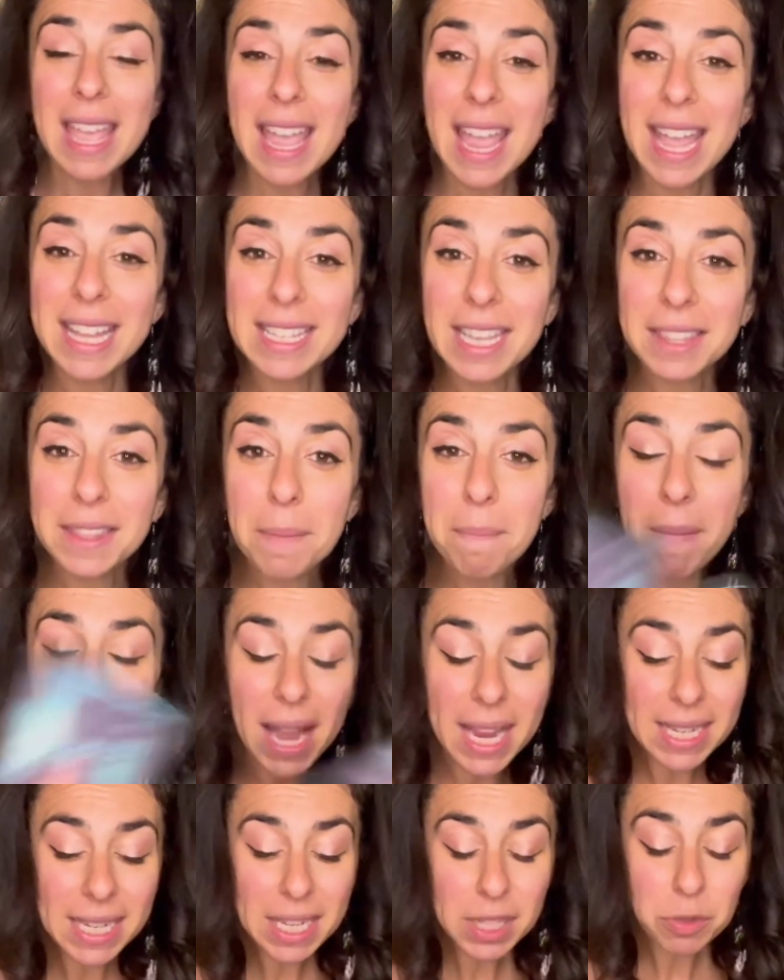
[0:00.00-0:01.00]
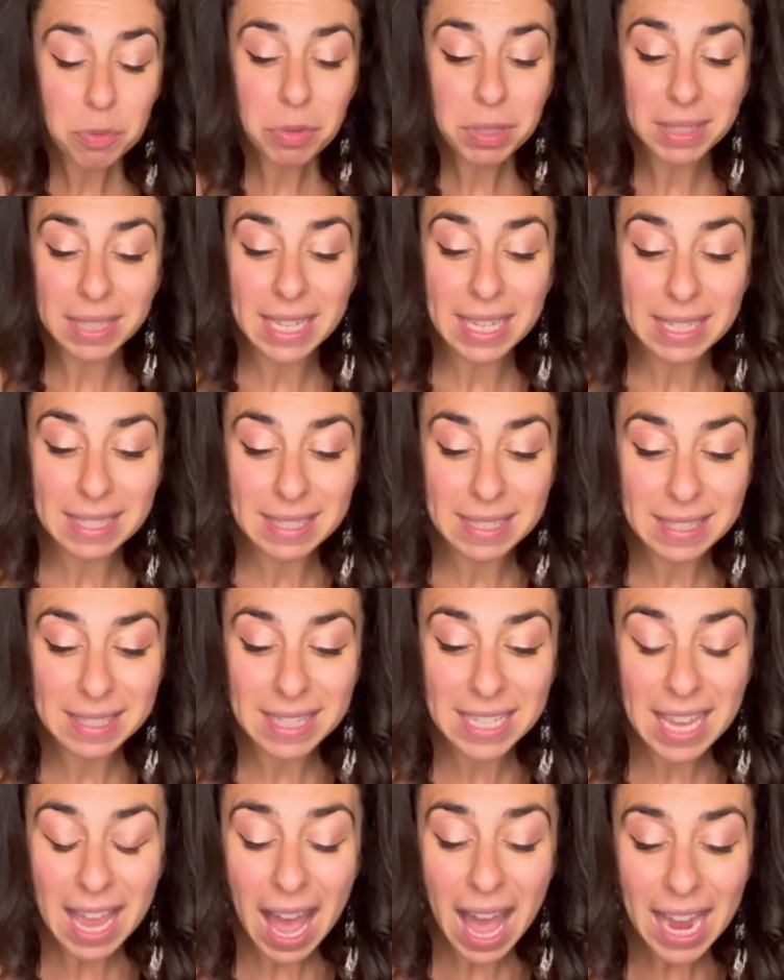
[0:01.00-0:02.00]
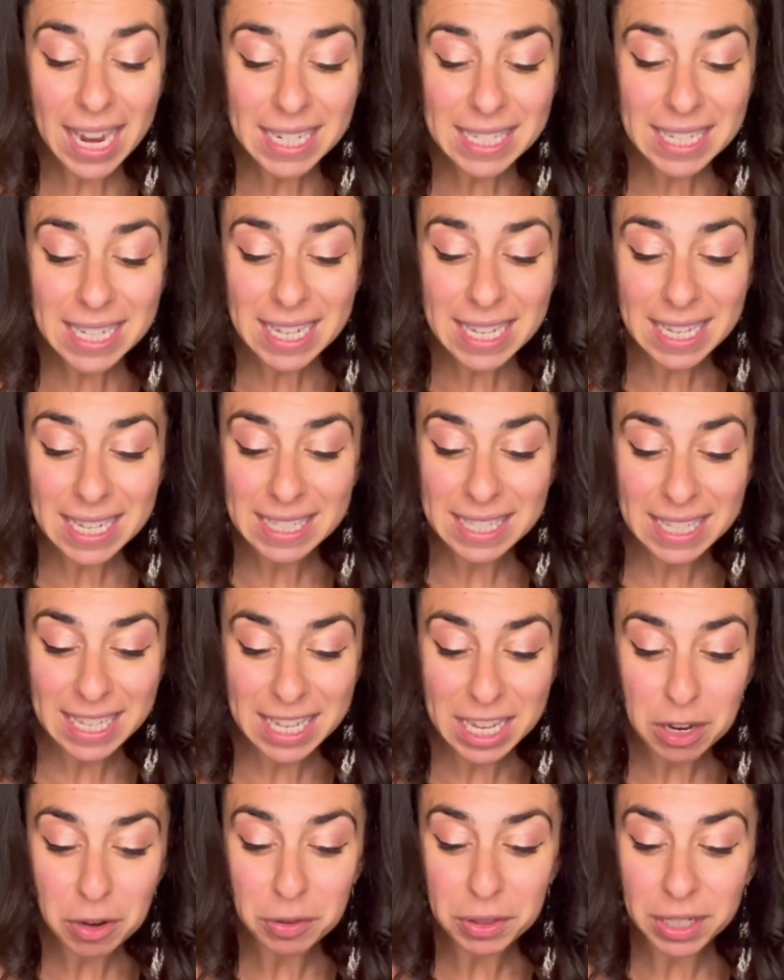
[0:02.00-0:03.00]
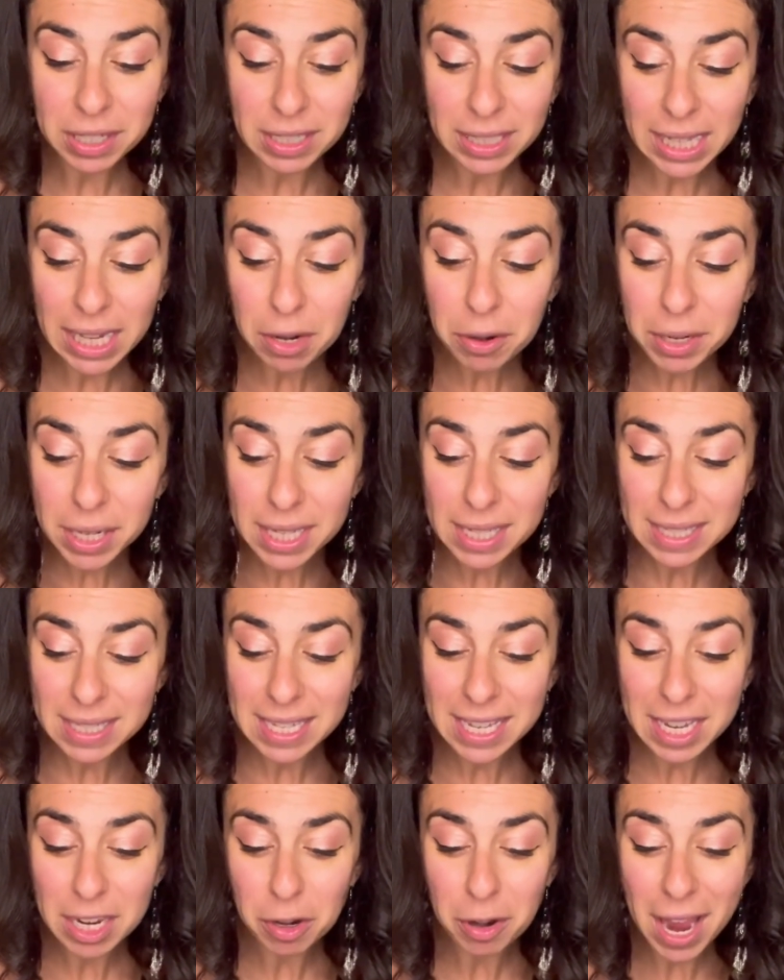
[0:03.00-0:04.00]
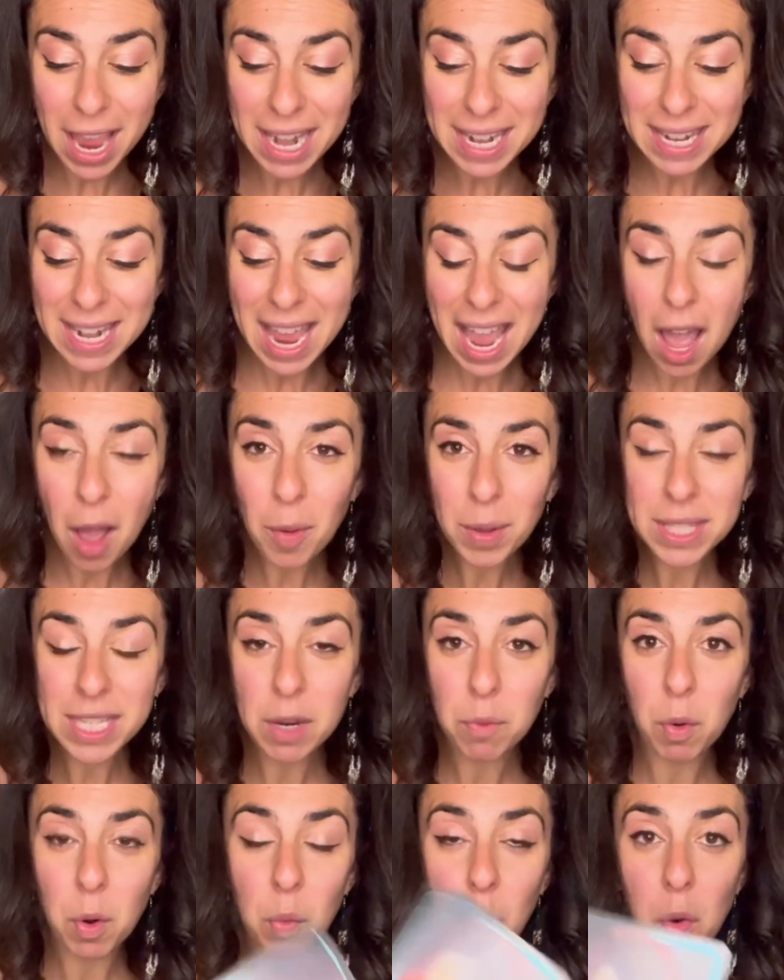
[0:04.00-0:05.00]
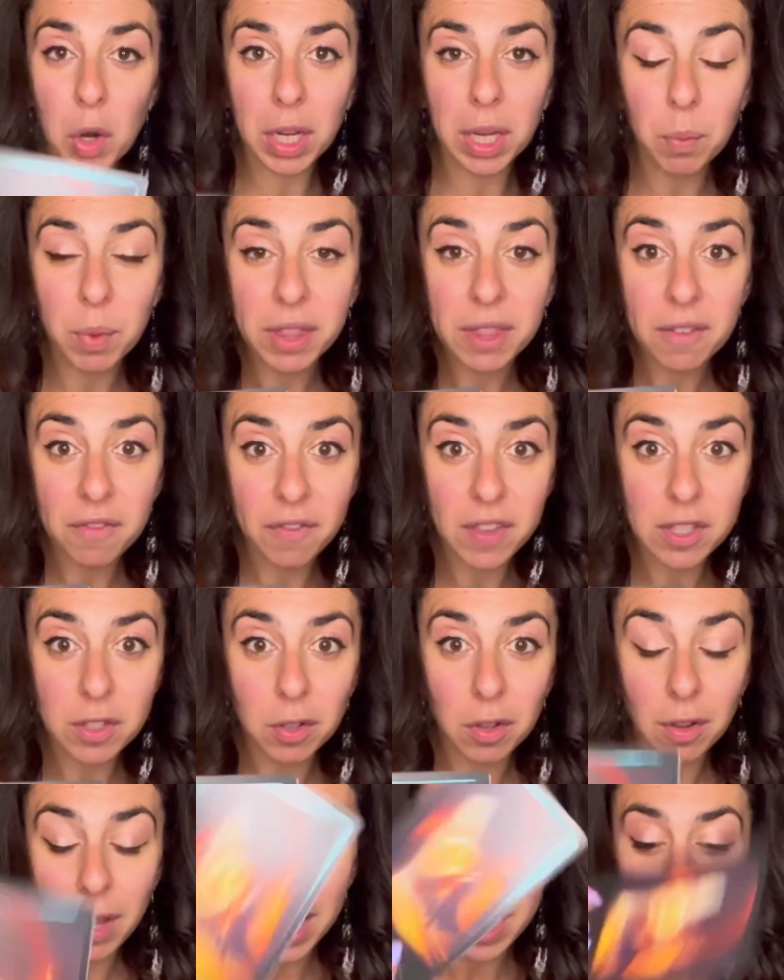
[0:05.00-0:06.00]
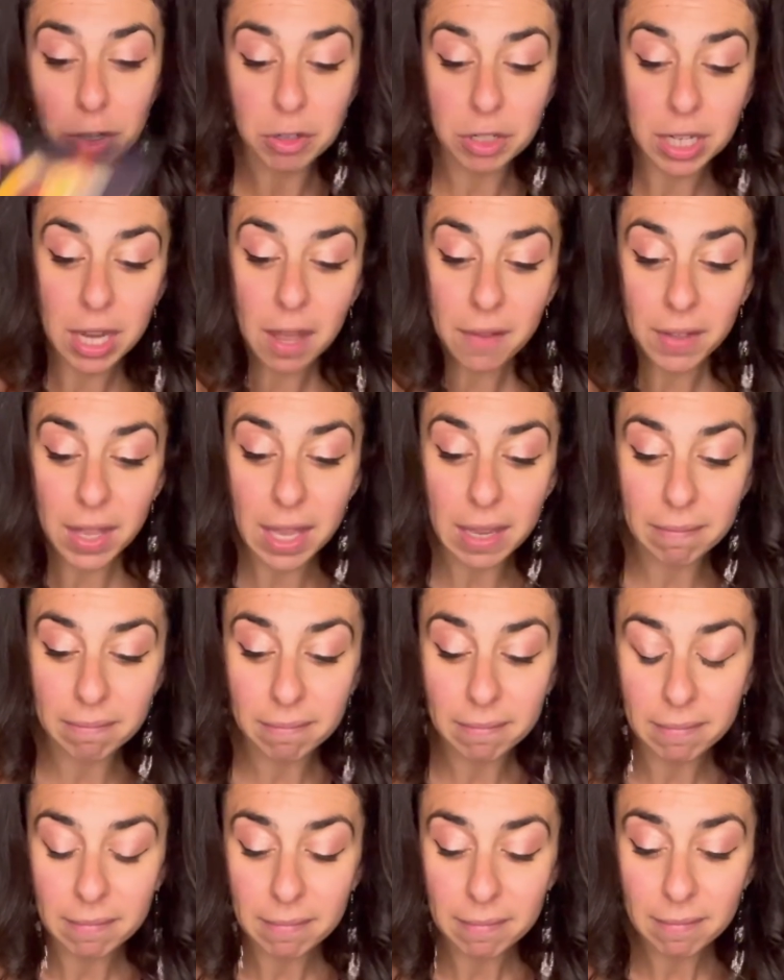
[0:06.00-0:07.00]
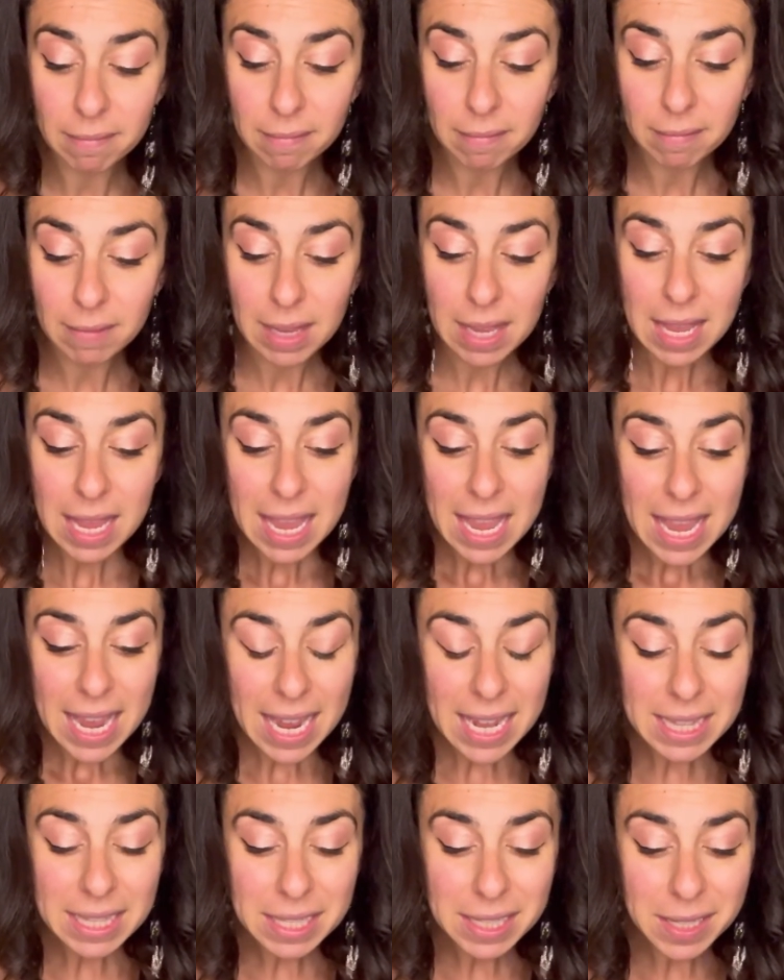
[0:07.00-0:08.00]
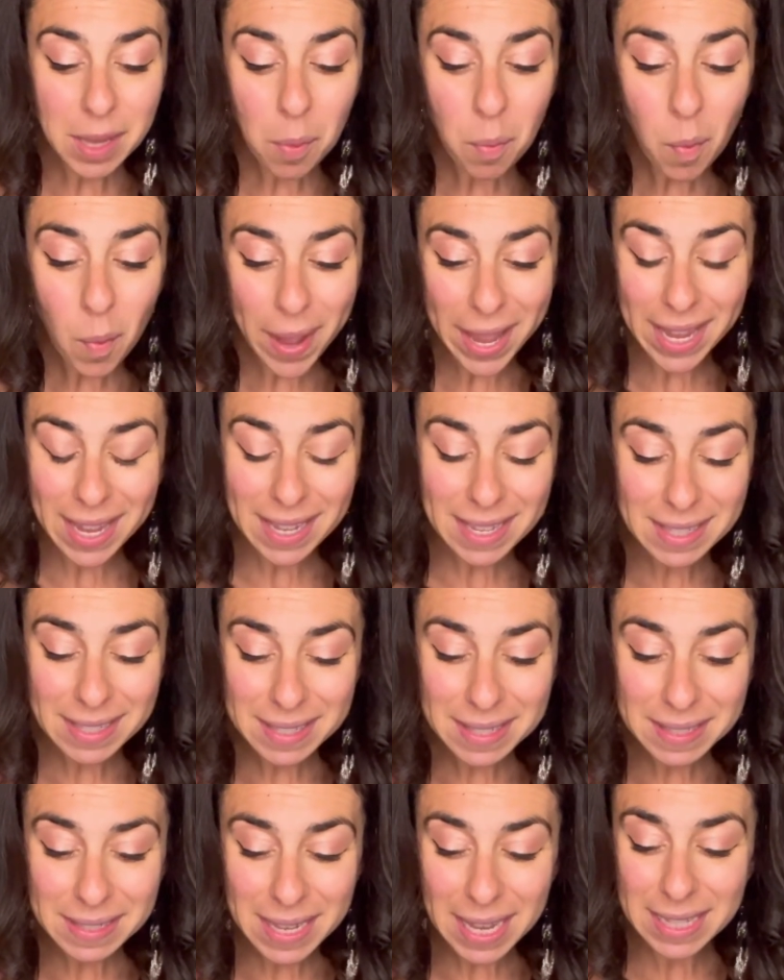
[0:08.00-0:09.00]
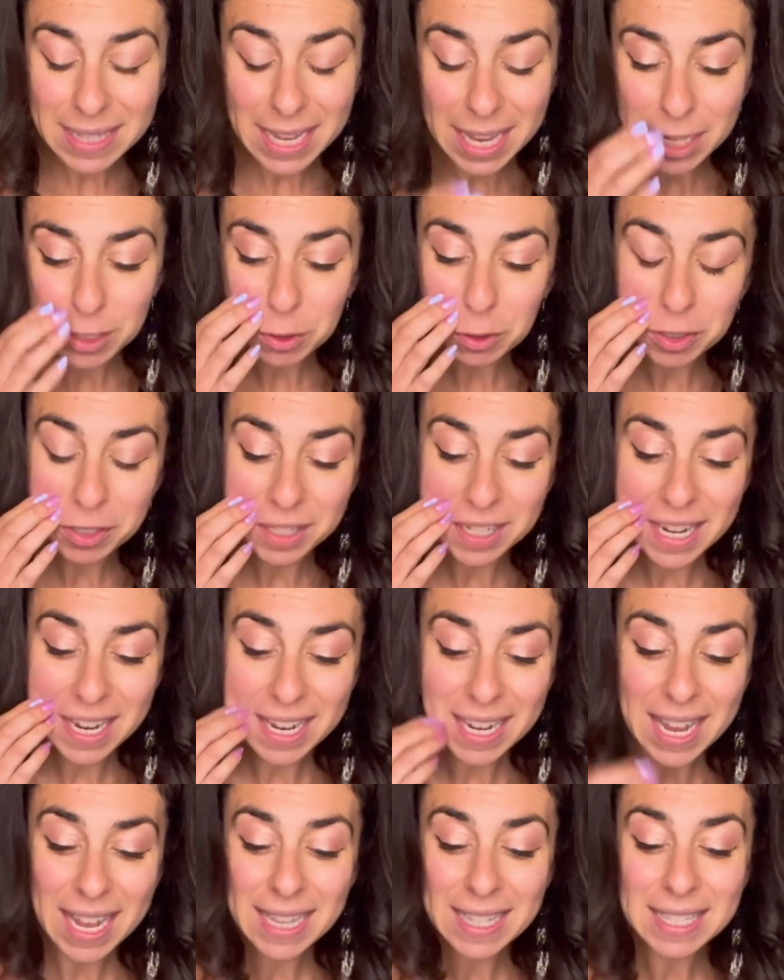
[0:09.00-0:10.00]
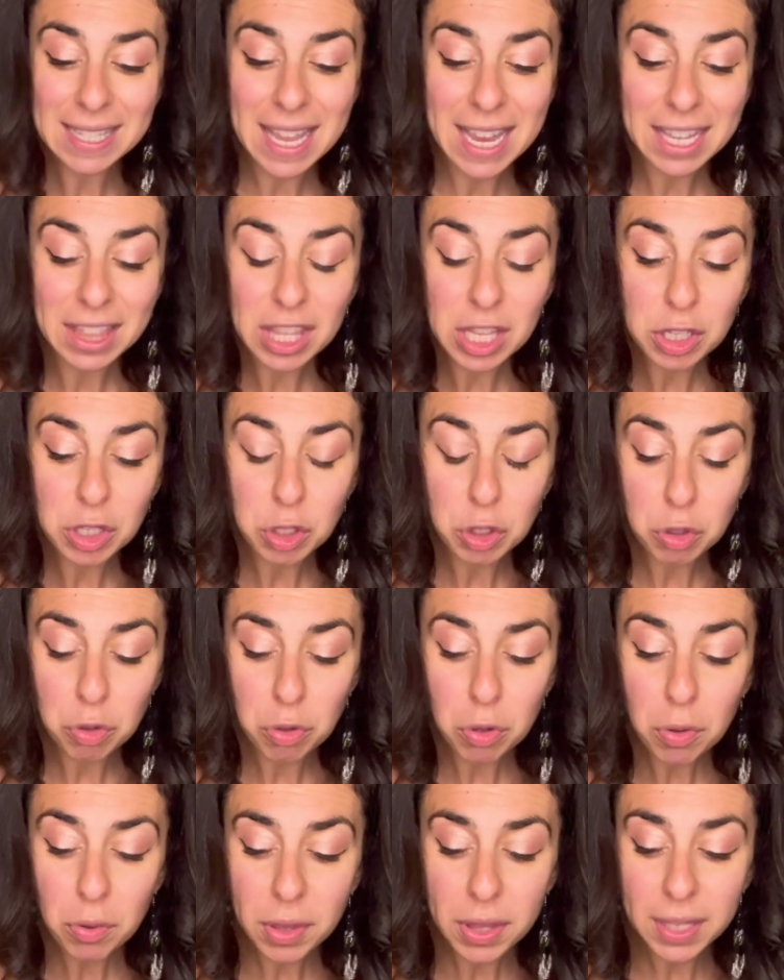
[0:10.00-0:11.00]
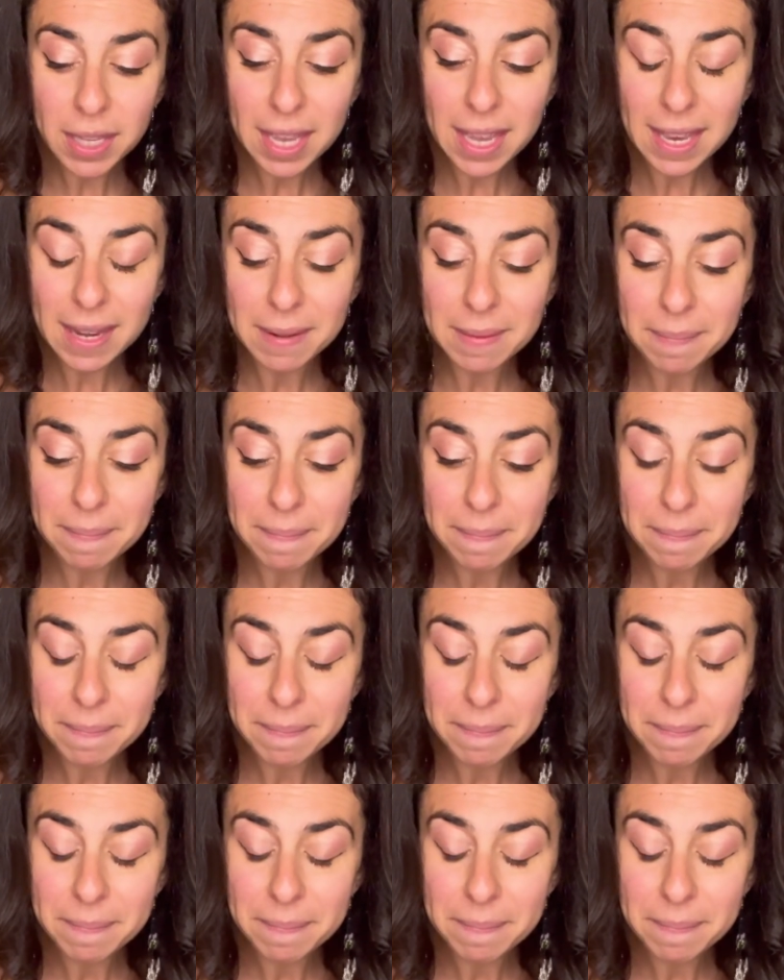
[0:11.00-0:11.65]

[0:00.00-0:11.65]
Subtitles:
It's like the mind gets released. The idea is here. The clarity is here. And now it's like we're working with the physical energy of it. In some ways, it's interesting. It's like this truth can